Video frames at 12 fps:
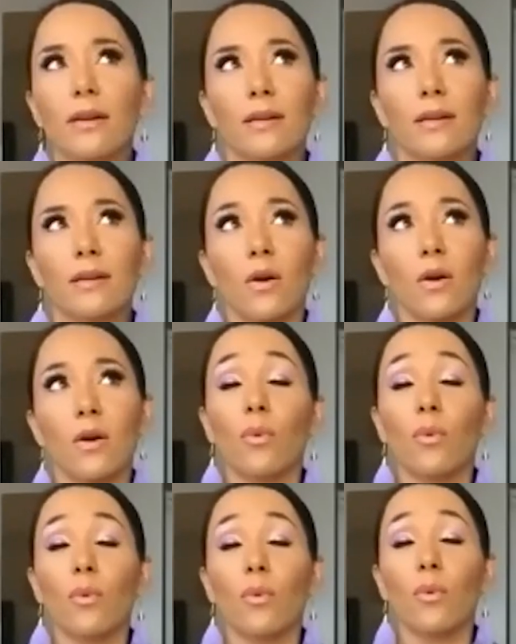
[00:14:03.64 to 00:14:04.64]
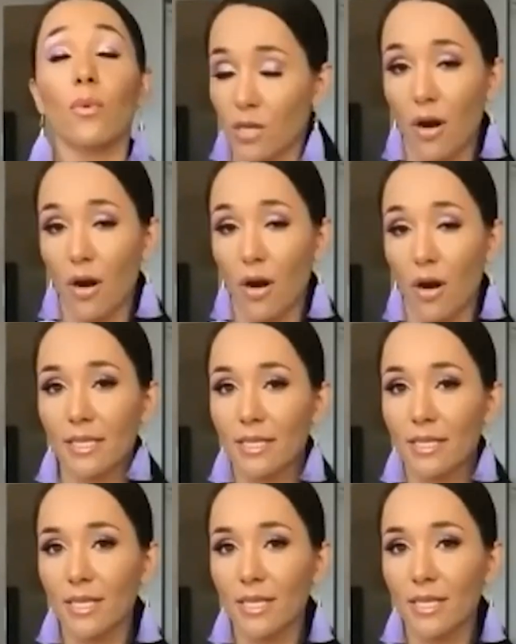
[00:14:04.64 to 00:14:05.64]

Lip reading: we're starting to see